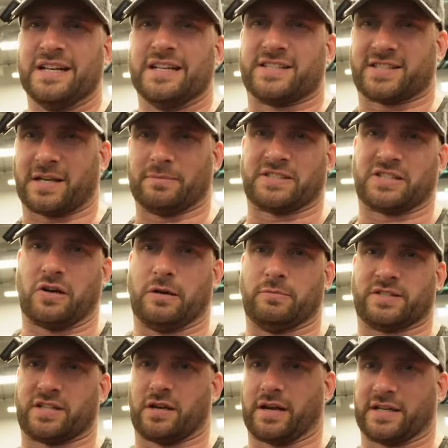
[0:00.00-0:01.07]
Sometimes,
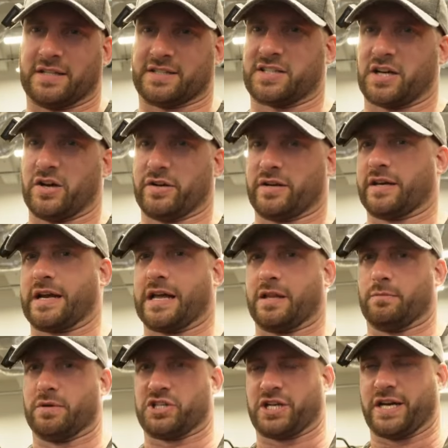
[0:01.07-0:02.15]
like it's saying, you get the
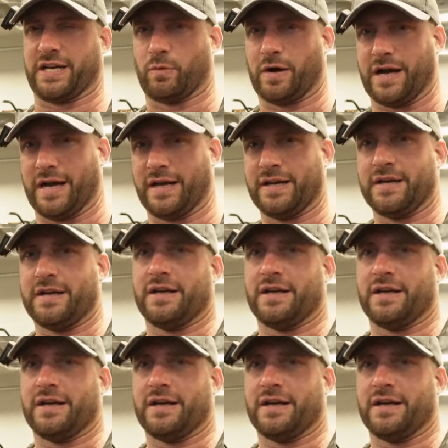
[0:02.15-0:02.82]
machine where